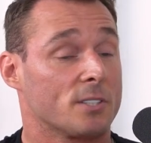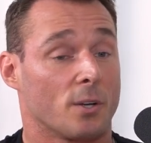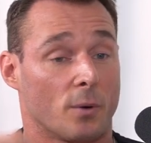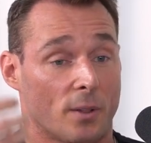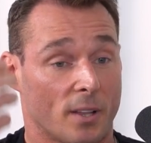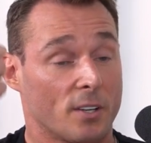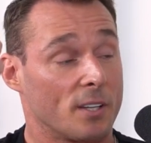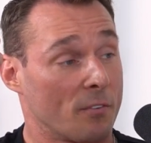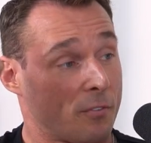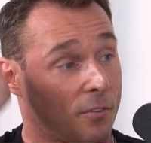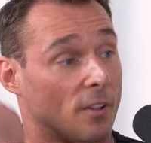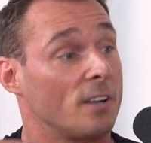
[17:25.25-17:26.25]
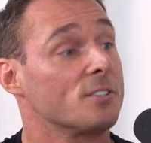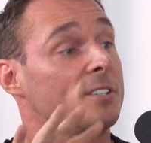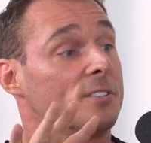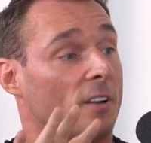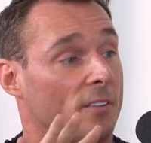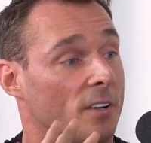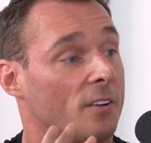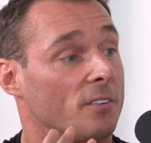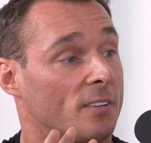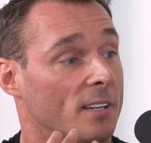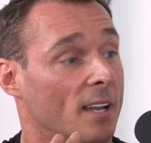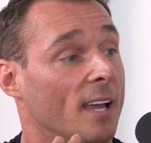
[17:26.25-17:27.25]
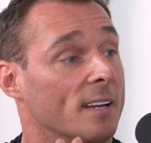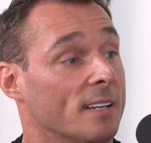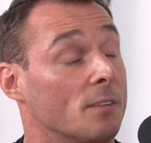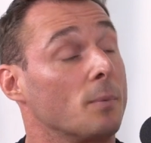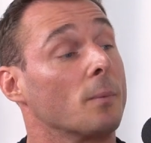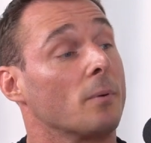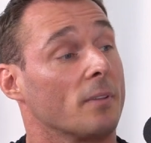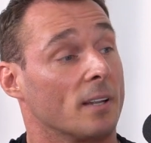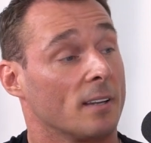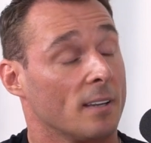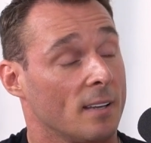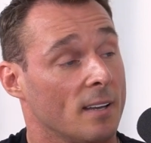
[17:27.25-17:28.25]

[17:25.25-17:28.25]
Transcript: So it literally flushes all those at night. And people that